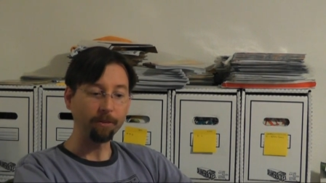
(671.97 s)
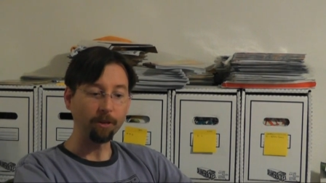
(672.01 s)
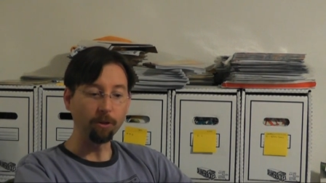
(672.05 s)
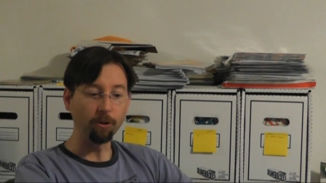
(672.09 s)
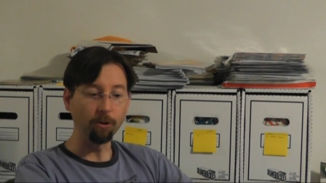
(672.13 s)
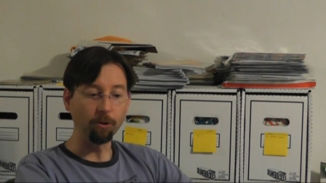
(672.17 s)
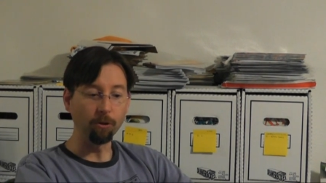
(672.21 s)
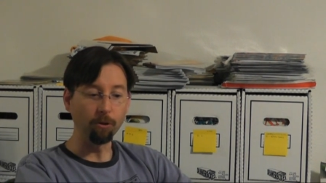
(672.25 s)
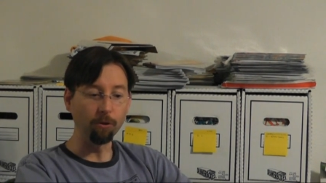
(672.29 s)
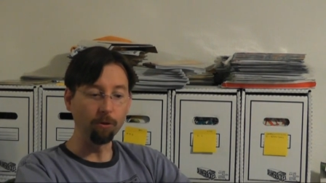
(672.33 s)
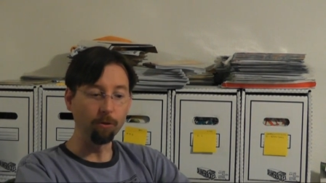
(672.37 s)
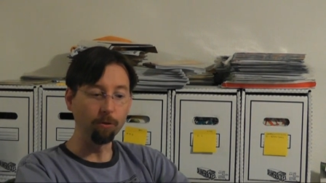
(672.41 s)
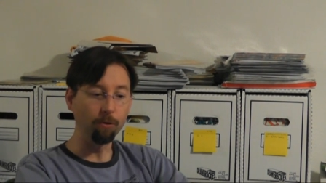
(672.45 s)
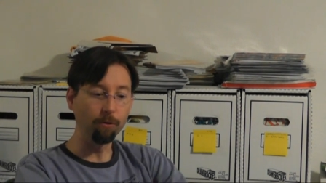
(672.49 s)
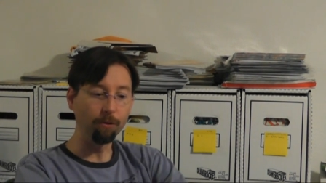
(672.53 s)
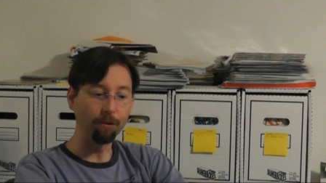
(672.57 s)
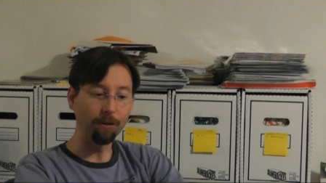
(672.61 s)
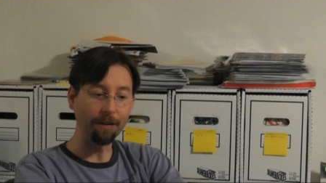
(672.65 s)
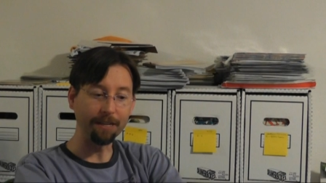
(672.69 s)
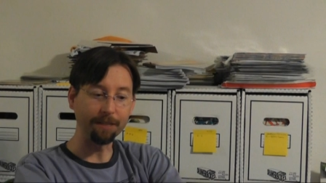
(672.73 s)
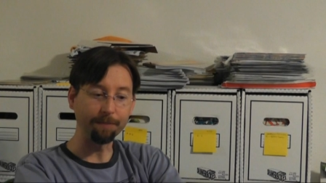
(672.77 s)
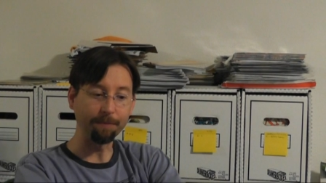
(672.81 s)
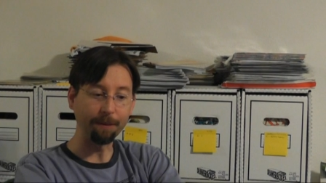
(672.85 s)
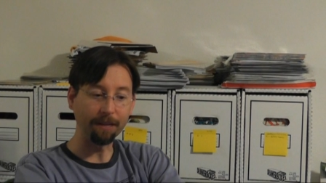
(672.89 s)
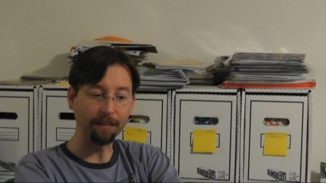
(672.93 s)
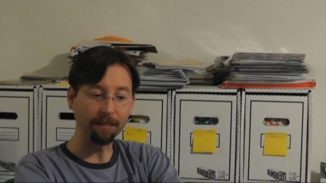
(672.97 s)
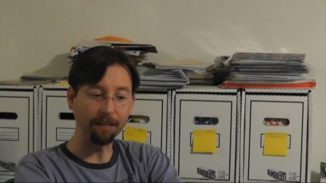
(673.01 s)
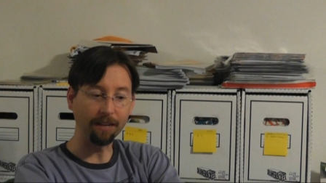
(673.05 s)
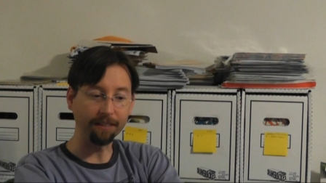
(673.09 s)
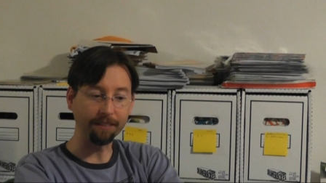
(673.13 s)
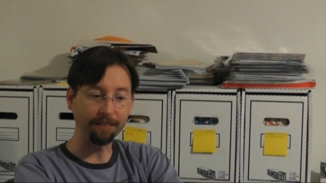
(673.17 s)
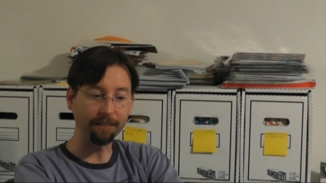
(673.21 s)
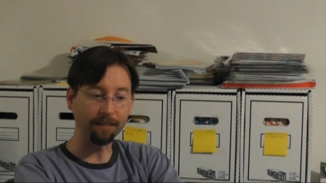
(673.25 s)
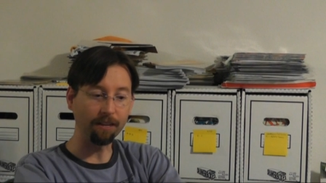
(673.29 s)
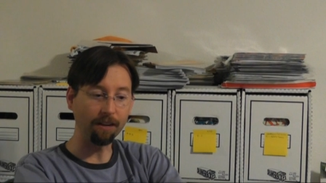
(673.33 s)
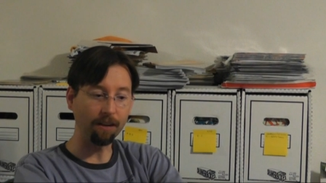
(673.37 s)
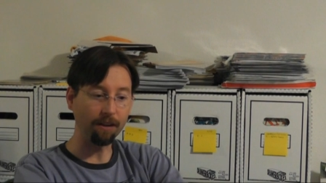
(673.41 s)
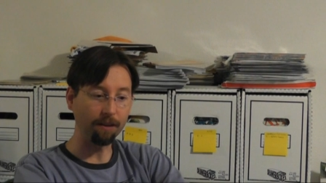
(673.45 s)
who has been
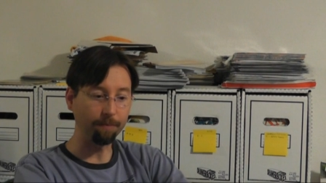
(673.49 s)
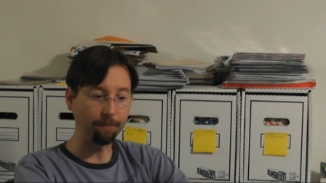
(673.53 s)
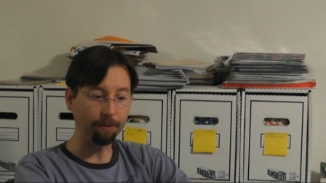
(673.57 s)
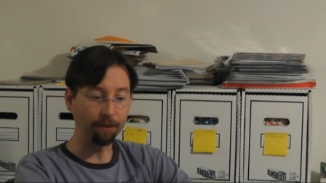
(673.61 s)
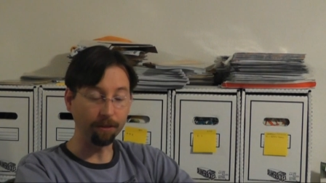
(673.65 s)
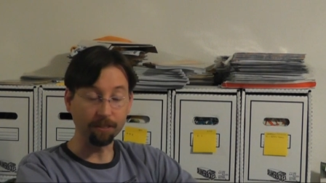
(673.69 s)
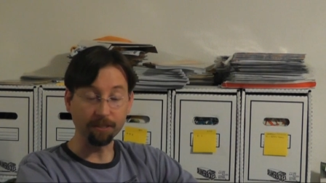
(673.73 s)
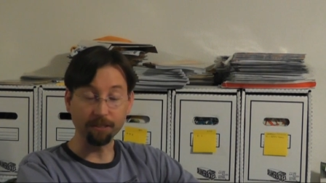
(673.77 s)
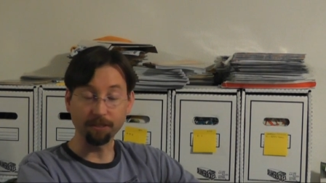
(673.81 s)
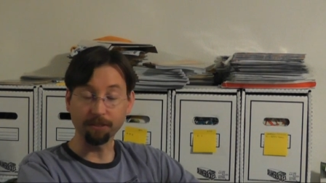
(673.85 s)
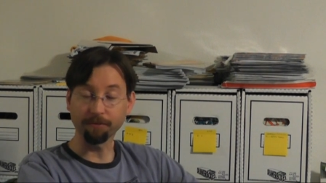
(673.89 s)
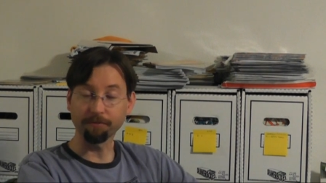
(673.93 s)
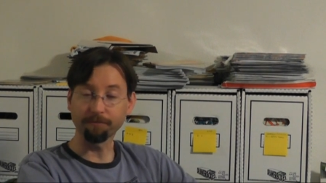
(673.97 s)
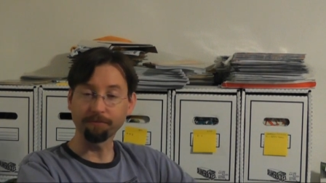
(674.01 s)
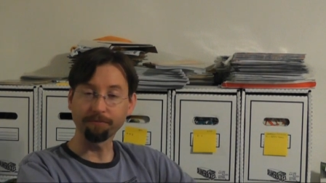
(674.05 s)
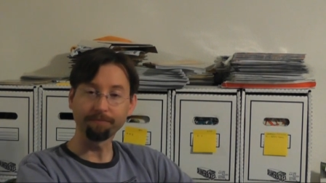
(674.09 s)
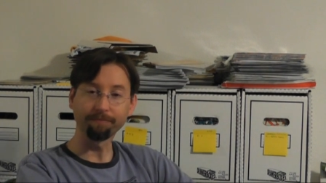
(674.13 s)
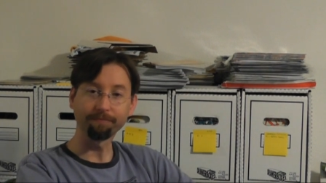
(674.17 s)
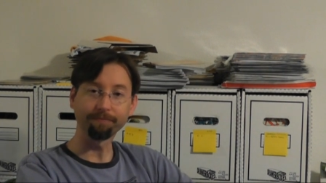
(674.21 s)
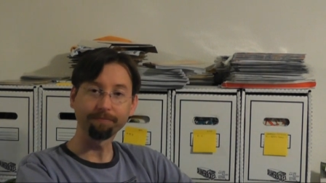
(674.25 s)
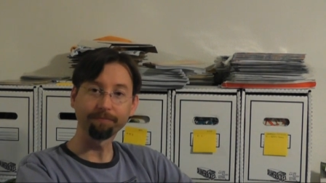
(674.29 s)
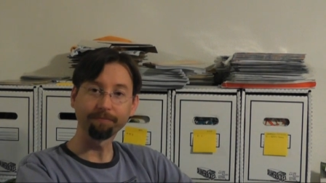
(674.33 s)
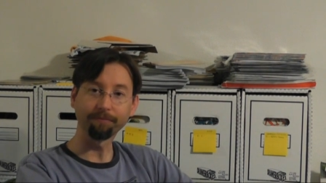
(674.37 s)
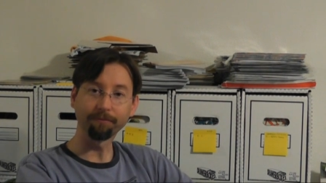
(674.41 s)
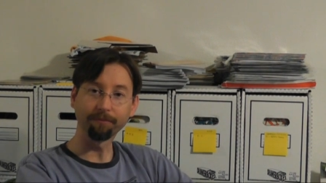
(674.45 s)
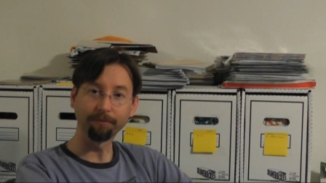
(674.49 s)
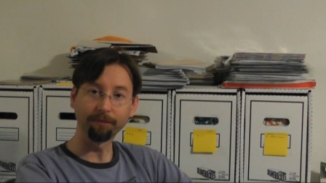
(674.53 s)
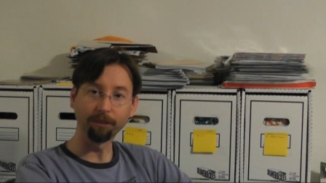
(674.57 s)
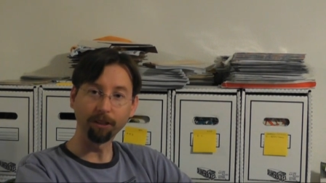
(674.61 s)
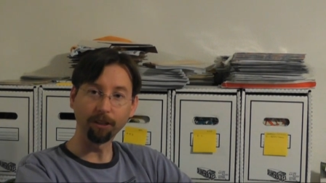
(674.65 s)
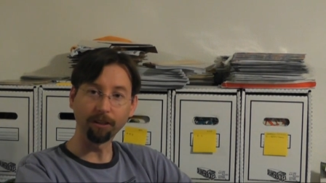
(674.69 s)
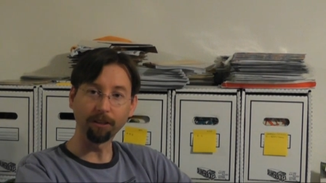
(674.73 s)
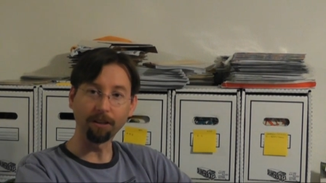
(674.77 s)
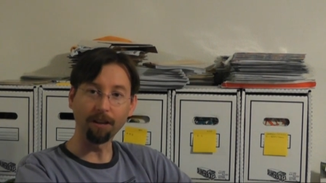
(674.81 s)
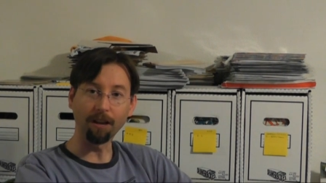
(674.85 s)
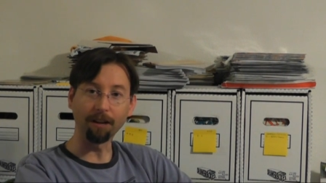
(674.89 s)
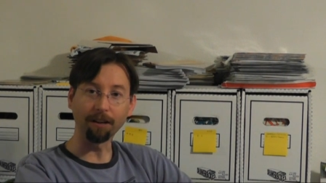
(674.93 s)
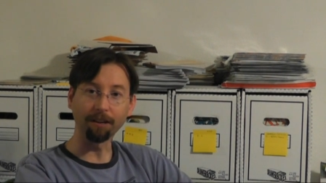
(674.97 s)
collecting comic books a
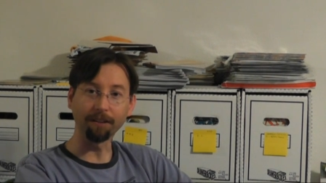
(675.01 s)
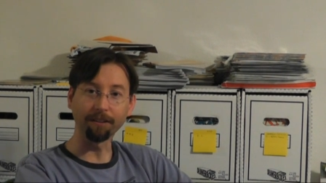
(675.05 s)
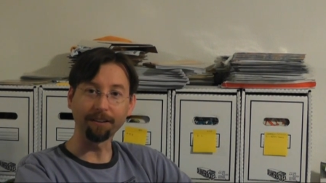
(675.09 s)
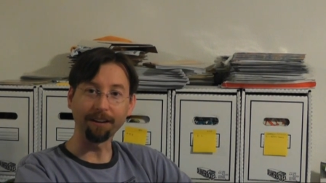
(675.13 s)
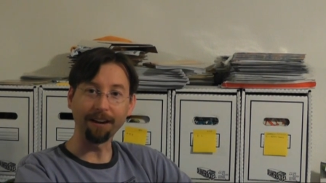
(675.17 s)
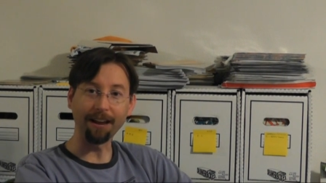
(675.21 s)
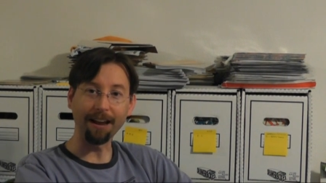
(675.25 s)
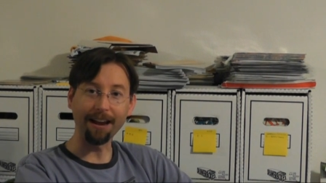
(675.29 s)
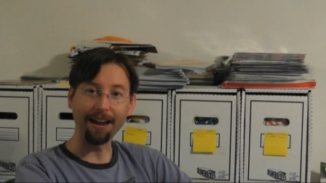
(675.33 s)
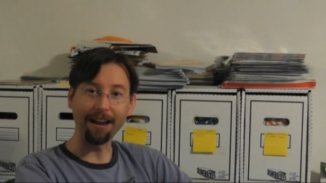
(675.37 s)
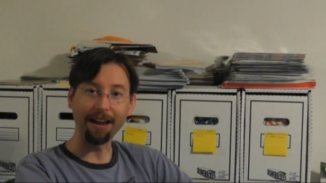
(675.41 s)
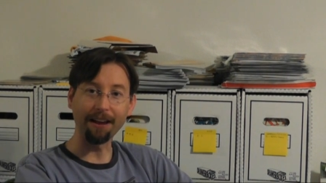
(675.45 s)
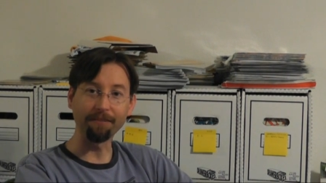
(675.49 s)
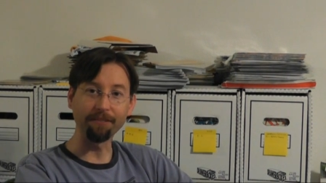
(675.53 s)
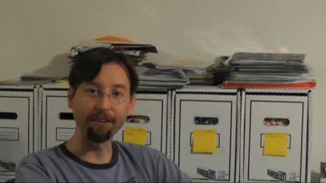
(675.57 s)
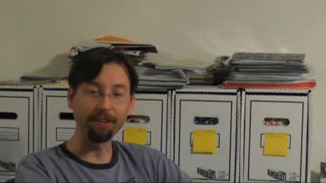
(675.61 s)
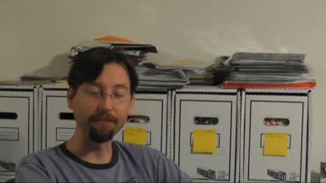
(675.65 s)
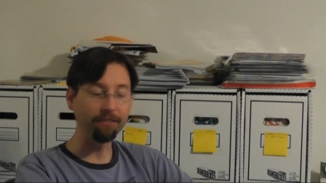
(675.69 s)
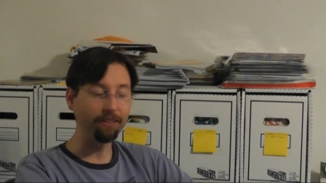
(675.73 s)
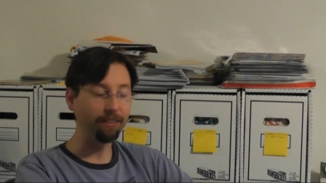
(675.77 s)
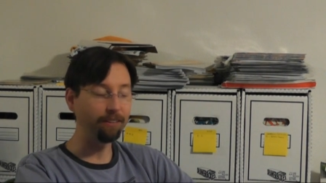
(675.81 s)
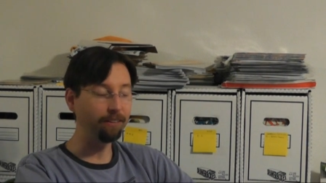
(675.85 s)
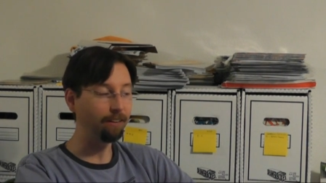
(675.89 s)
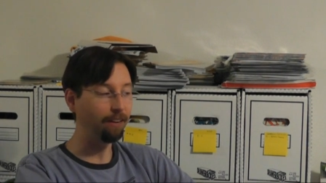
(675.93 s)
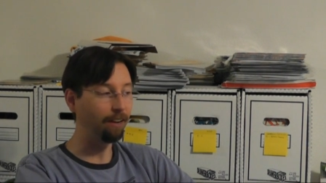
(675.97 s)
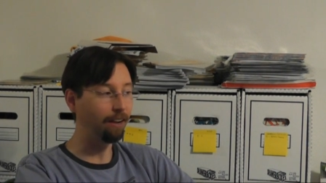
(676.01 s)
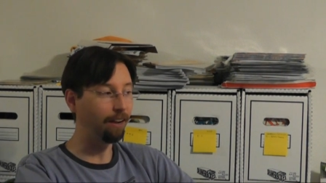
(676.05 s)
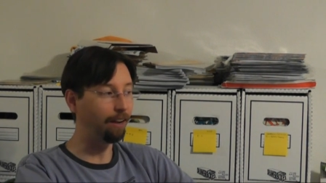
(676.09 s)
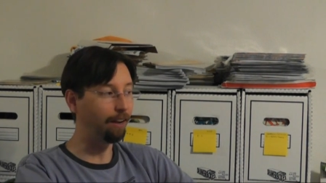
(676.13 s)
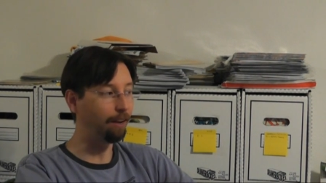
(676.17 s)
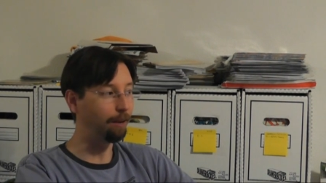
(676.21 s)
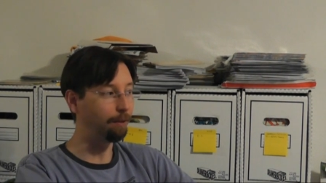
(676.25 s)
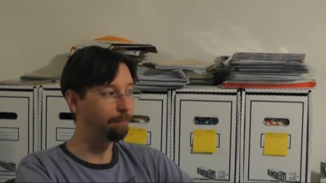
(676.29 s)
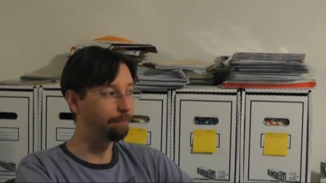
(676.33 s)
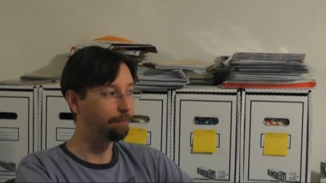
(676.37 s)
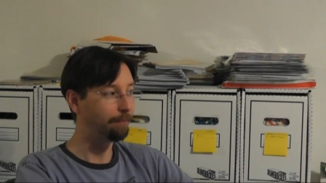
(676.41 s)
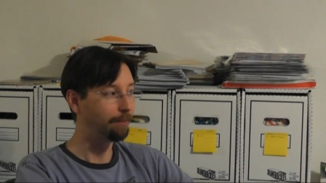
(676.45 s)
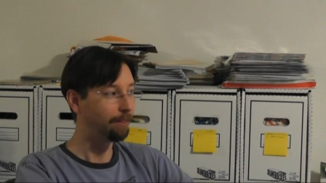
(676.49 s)
little longer than I have even.
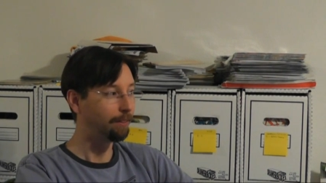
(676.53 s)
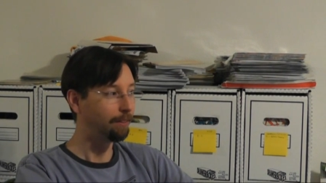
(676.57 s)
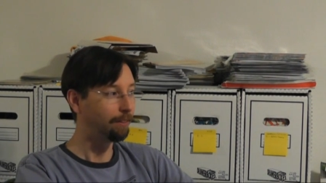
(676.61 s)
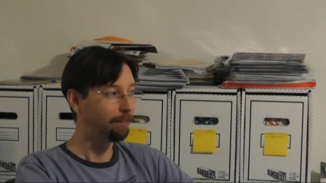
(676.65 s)
Um,